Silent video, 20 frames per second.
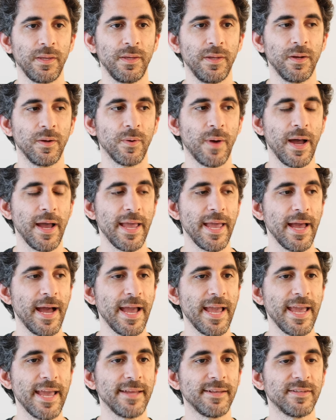you know I,
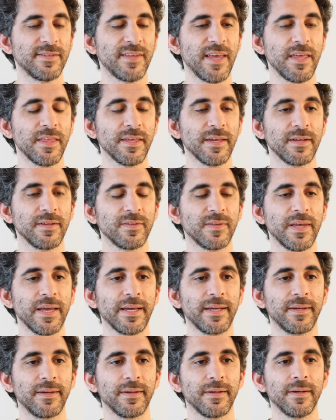I hate to say things
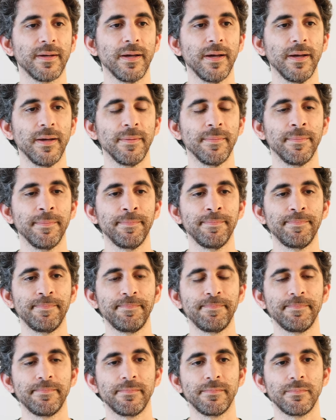like um,
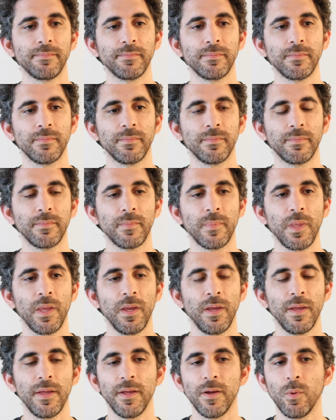
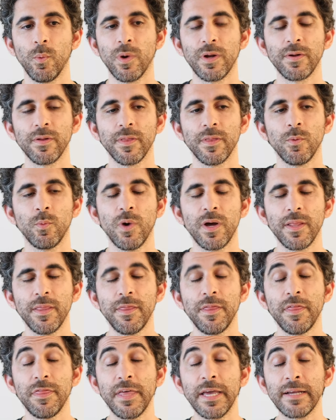what are what
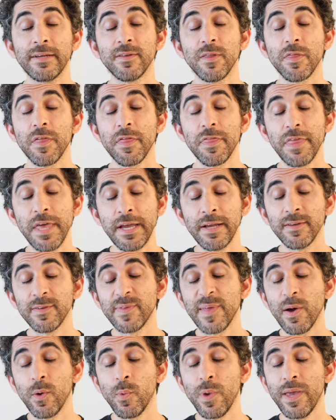the thing the things
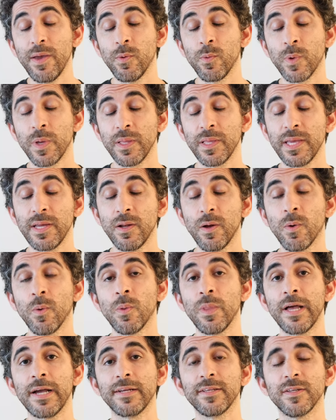that we really
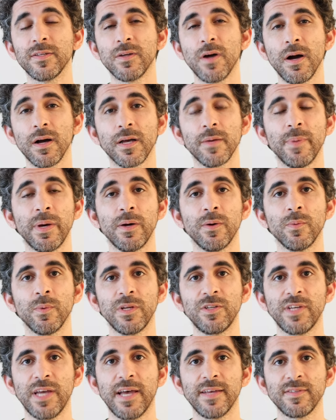don't like to talk about
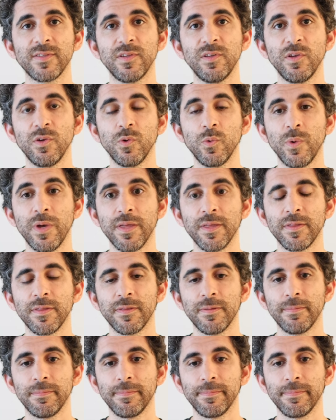which has to do with